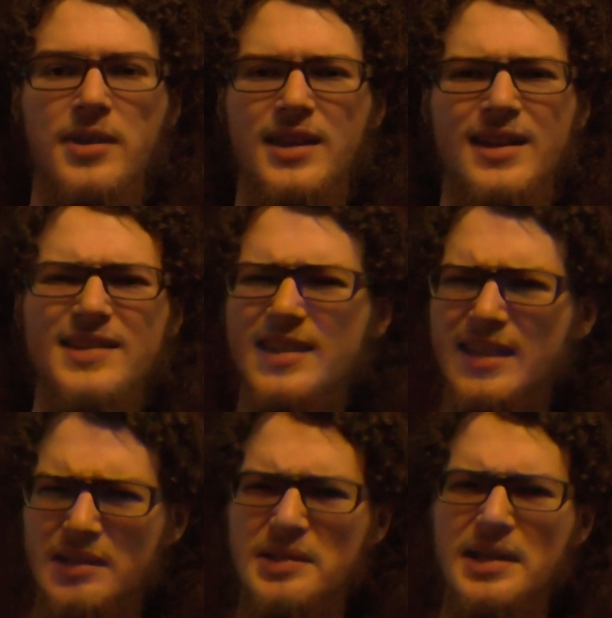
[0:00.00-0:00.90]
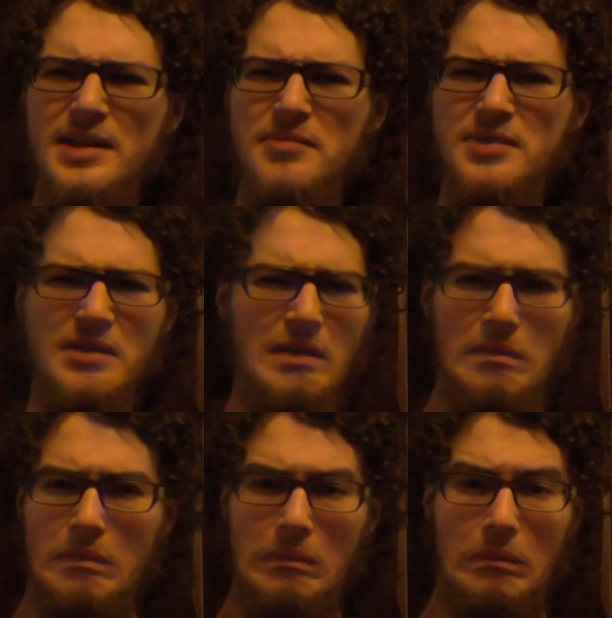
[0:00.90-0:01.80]
and get easy kills on them. So,
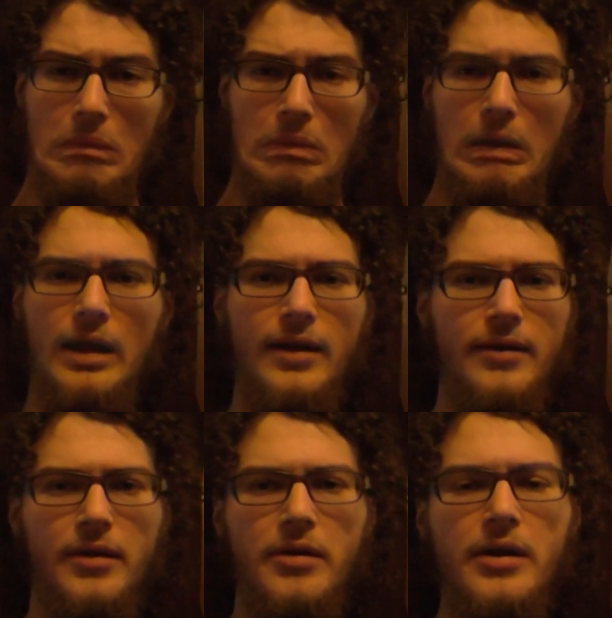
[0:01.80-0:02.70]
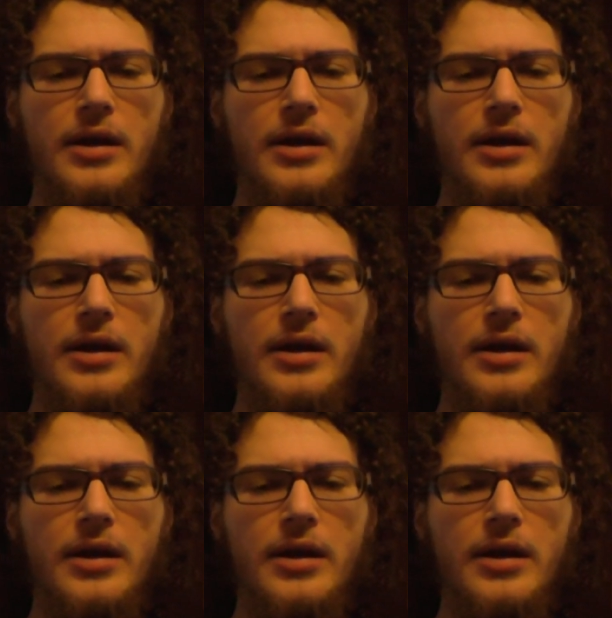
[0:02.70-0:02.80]
I don't know.